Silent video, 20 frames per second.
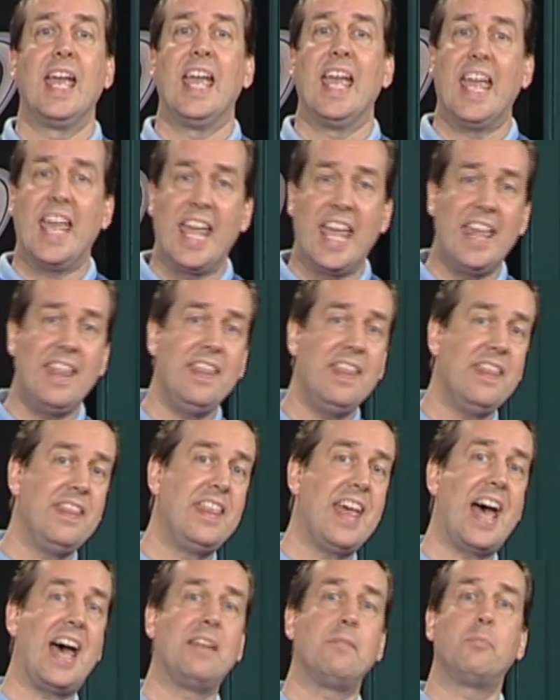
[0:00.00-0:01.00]
In
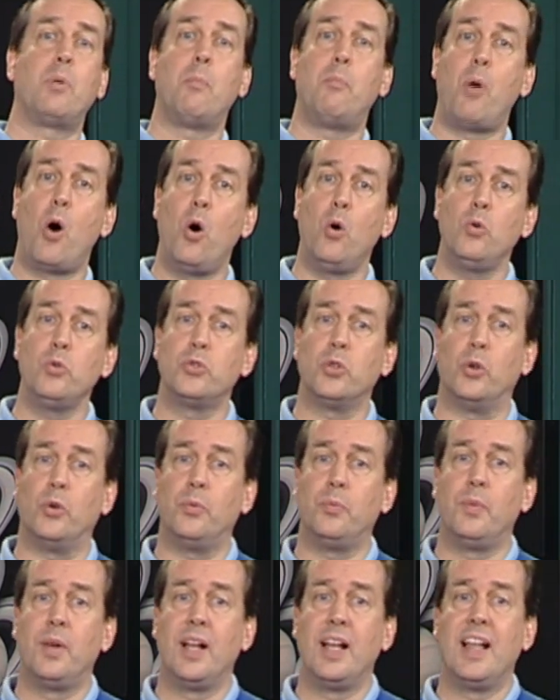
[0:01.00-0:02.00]
that proposal,
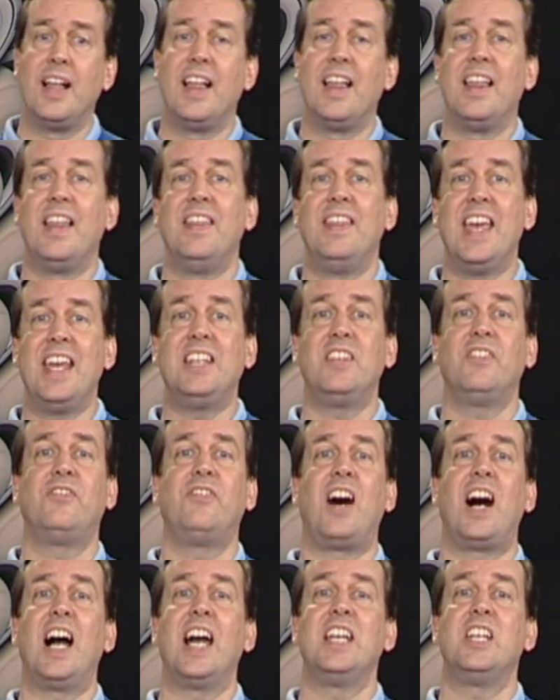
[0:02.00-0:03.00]
they
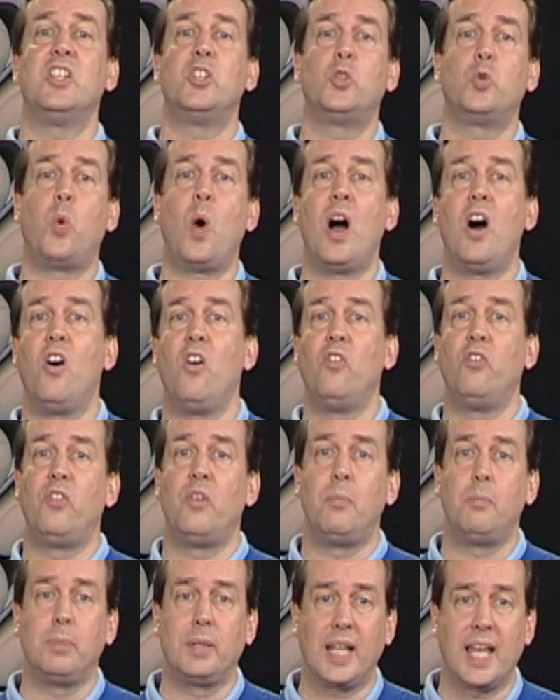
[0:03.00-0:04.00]
defined 12
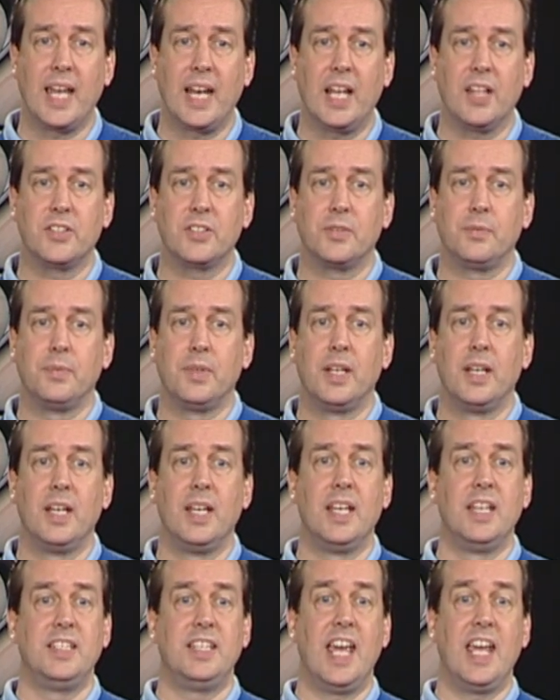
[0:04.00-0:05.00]
planets,
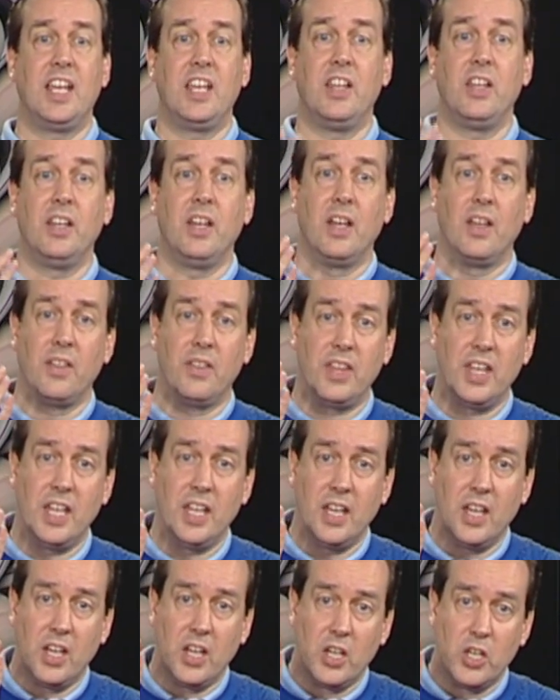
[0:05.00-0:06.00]
taking the
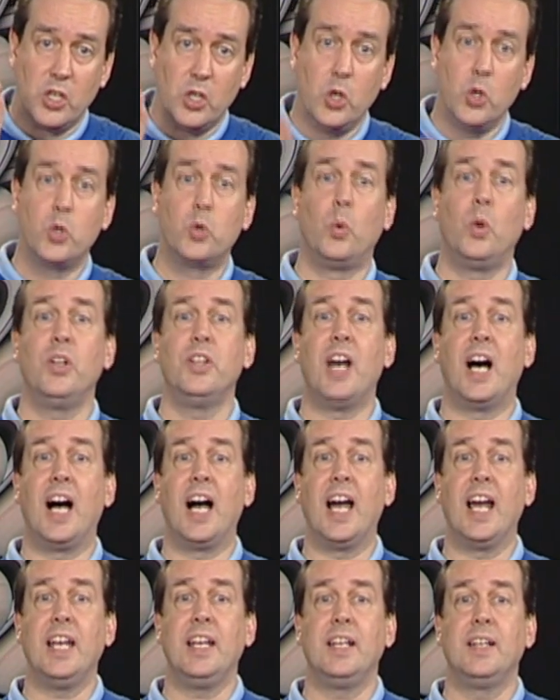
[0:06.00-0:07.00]
usual
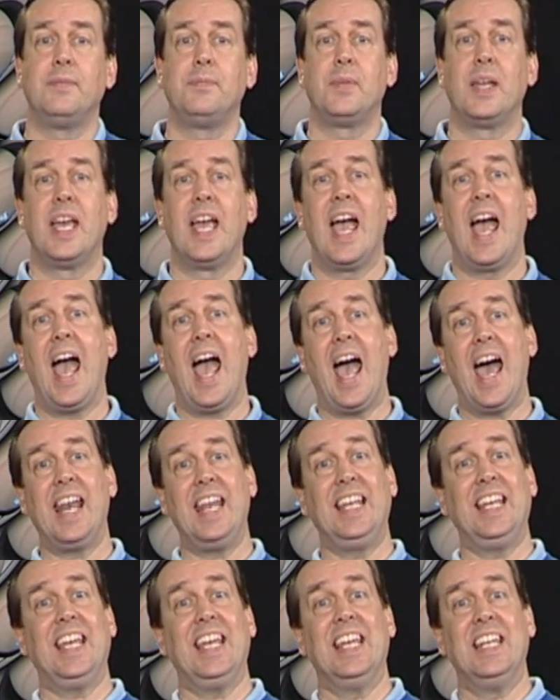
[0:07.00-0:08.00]
9,
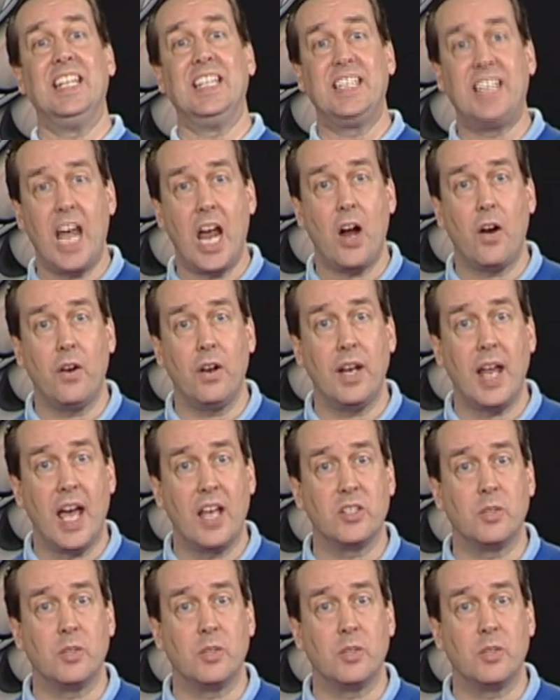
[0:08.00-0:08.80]
adding in Charon as a